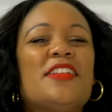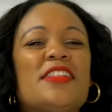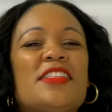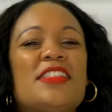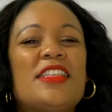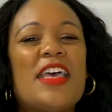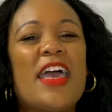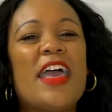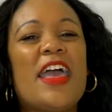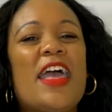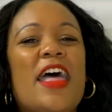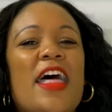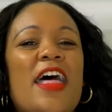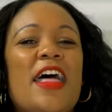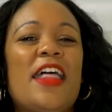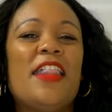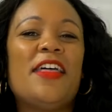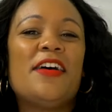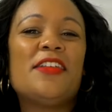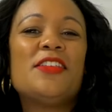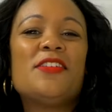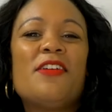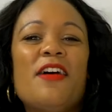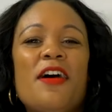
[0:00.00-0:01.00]
we'll say
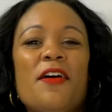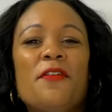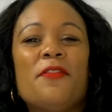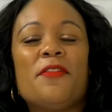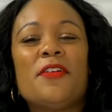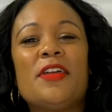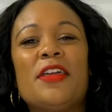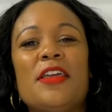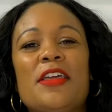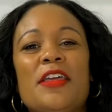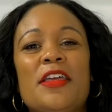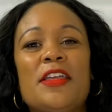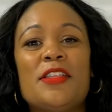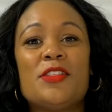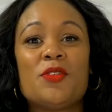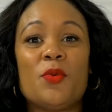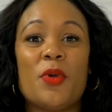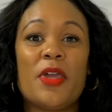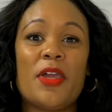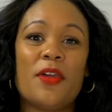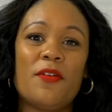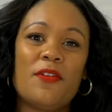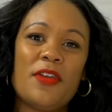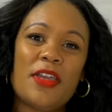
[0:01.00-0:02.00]
hello to our friends
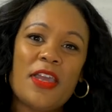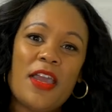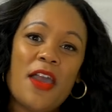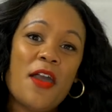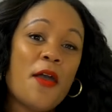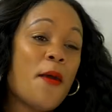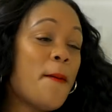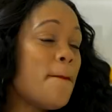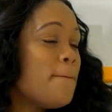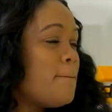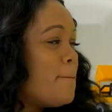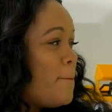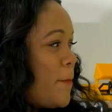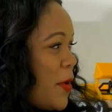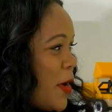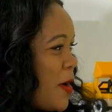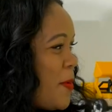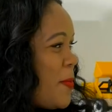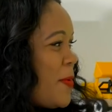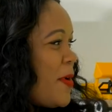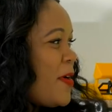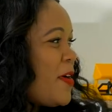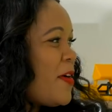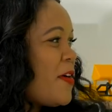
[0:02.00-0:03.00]
wearing
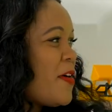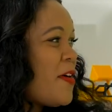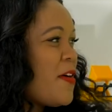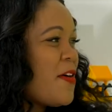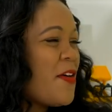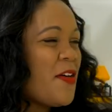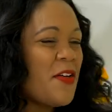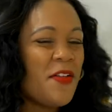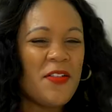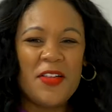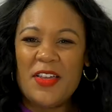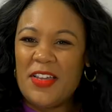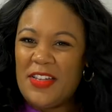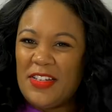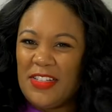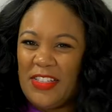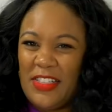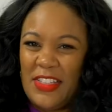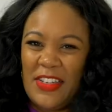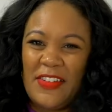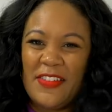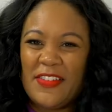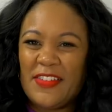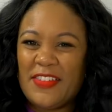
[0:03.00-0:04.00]
purple.
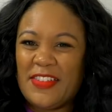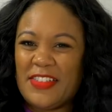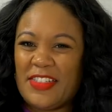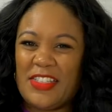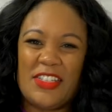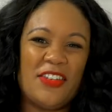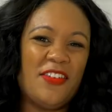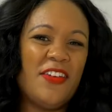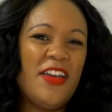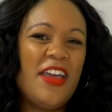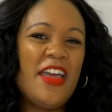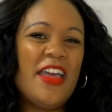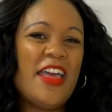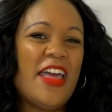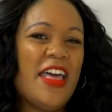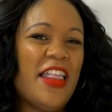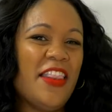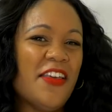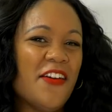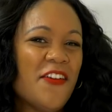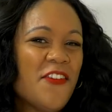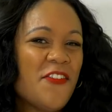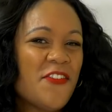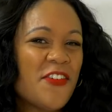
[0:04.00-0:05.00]
Choo choo.
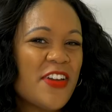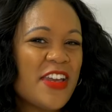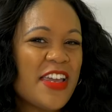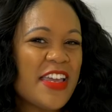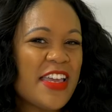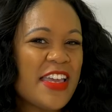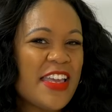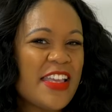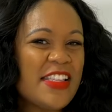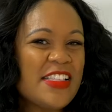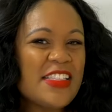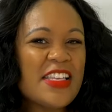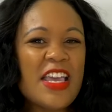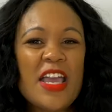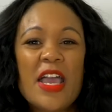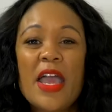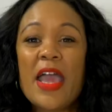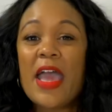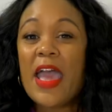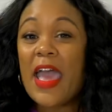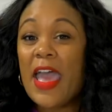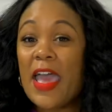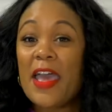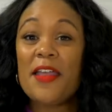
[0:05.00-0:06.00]
Hello, friends.
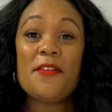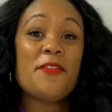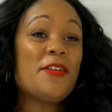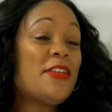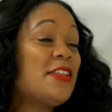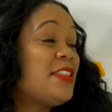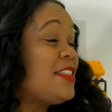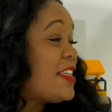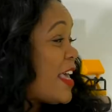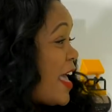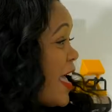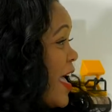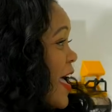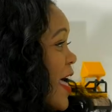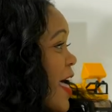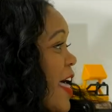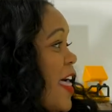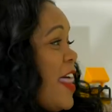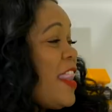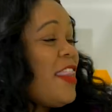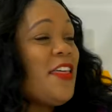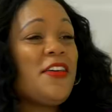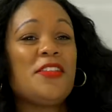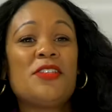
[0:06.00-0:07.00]
And we'll say
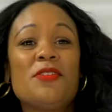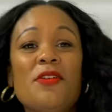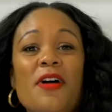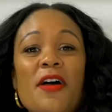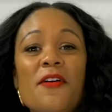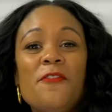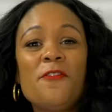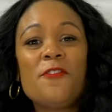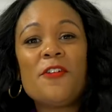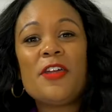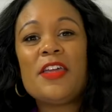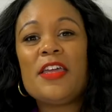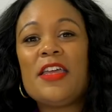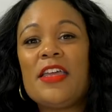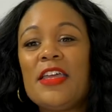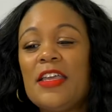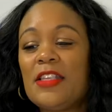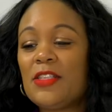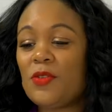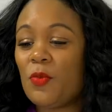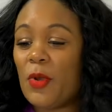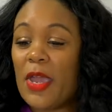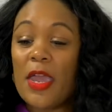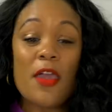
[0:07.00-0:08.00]
hello to our
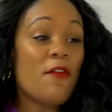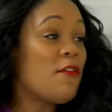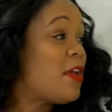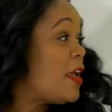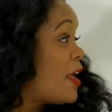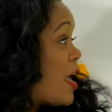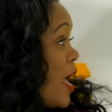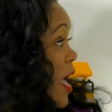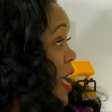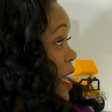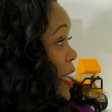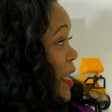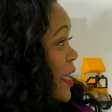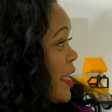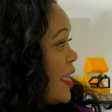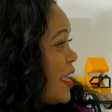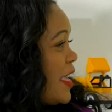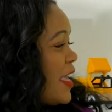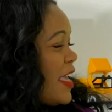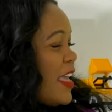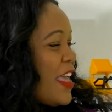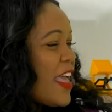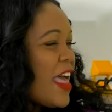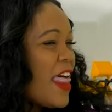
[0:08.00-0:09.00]
friends wearing
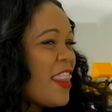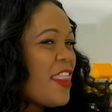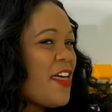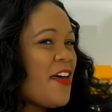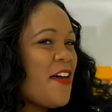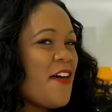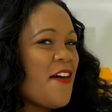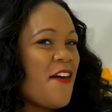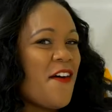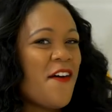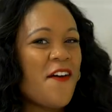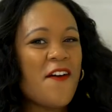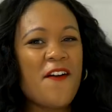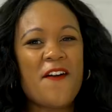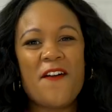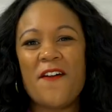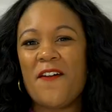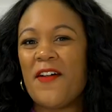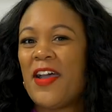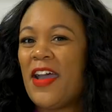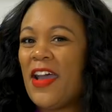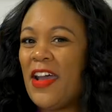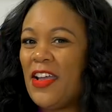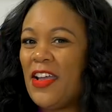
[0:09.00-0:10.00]
yellow